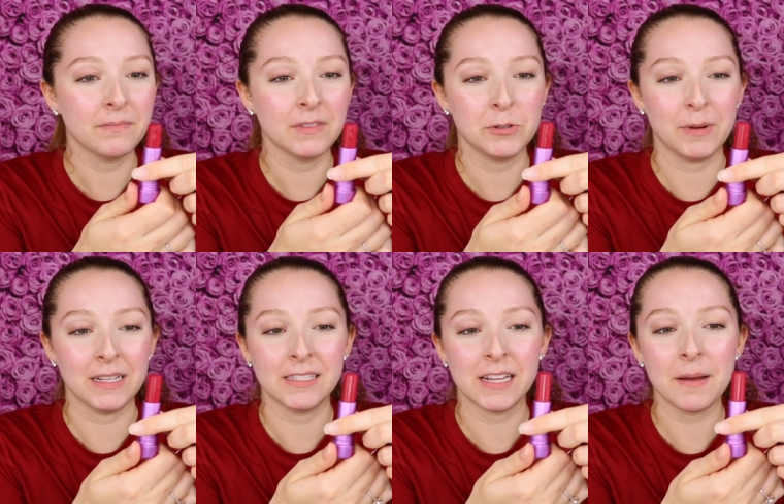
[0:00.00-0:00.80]

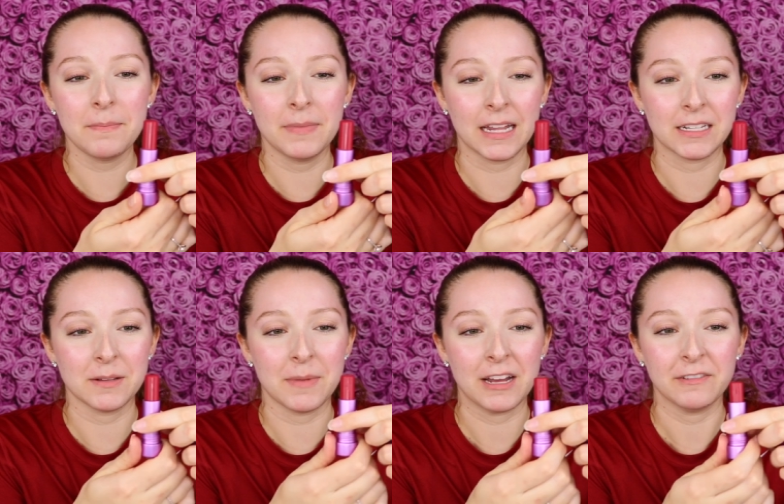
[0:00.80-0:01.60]
Twists up, that's the
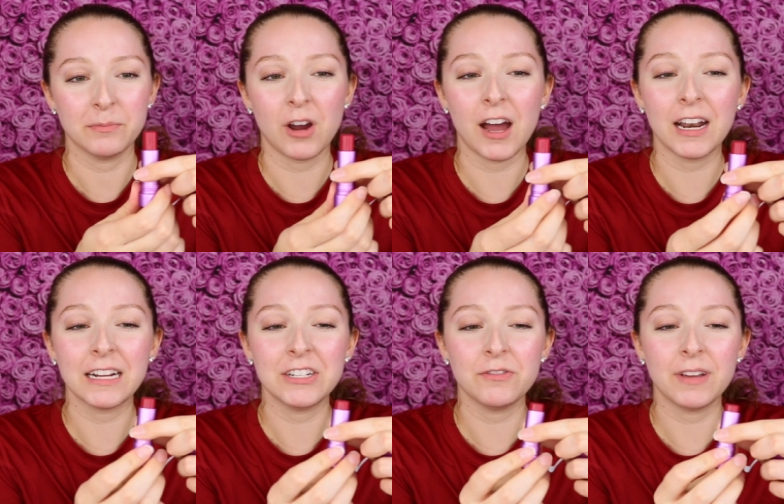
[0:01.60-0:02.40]
amount of
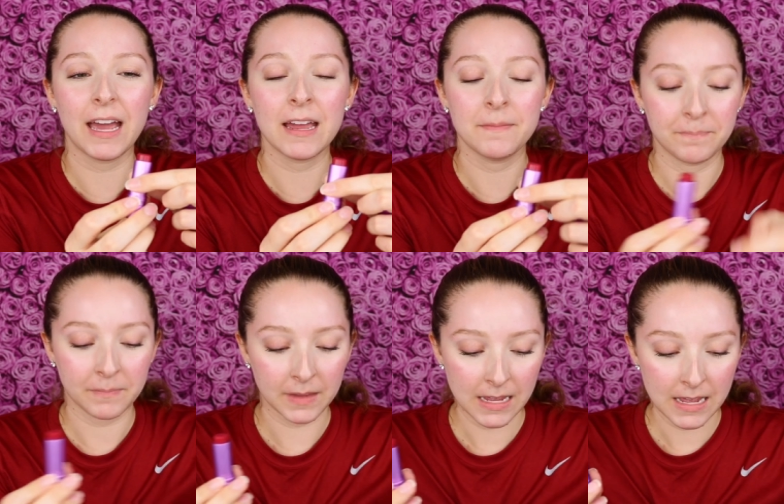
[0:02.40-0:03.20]
product you get.
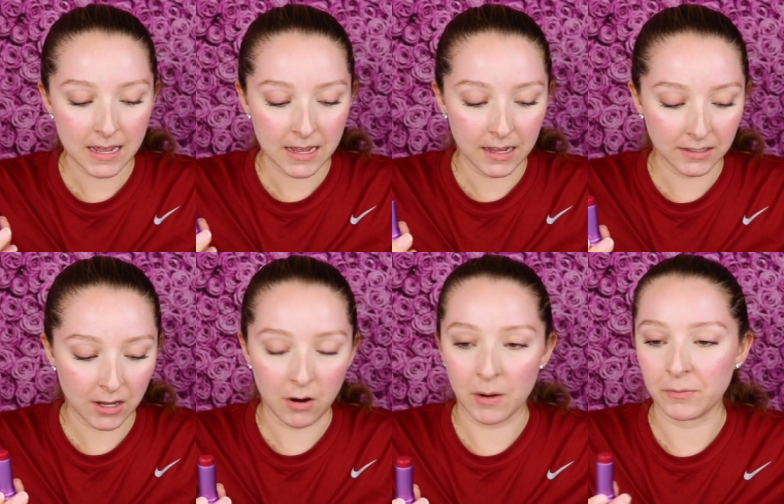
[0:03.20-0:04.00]

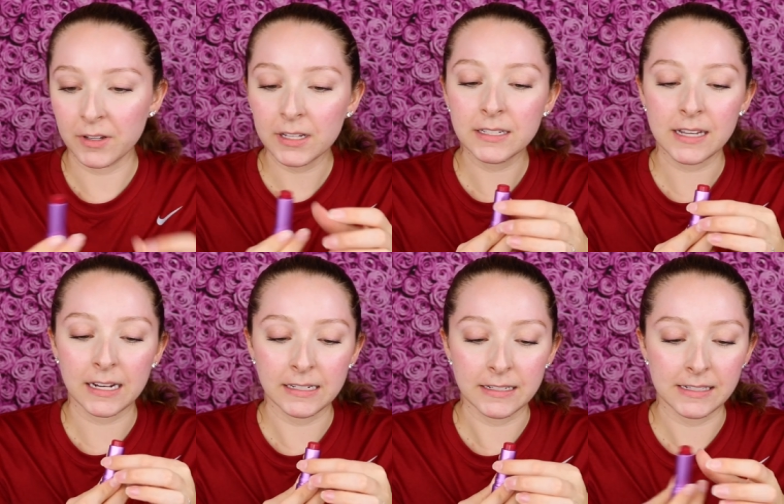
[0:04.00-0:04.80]
So I'm really
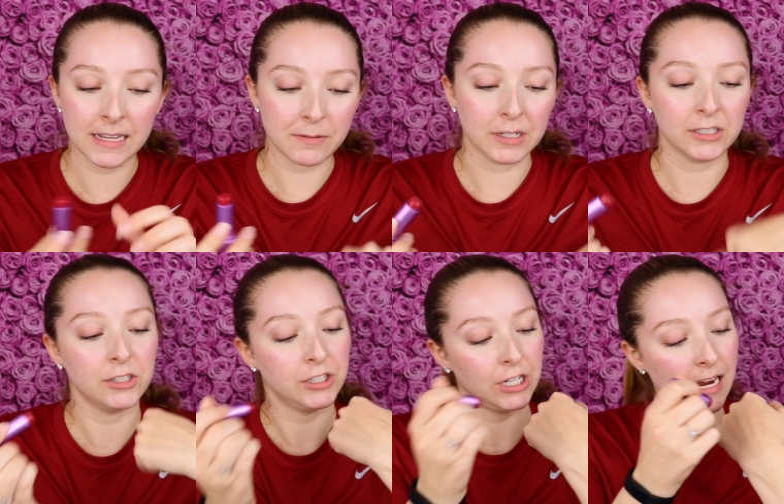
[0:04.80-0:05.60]
excited to see what
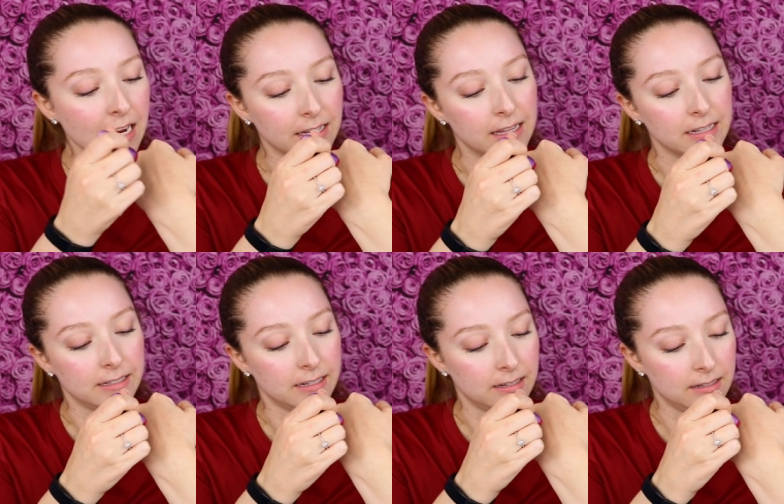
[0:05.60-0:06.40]
shade this
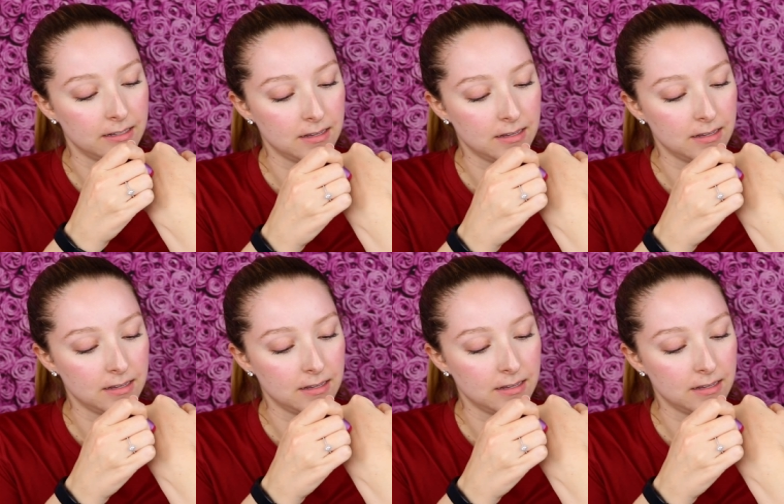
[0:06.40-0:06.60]
is.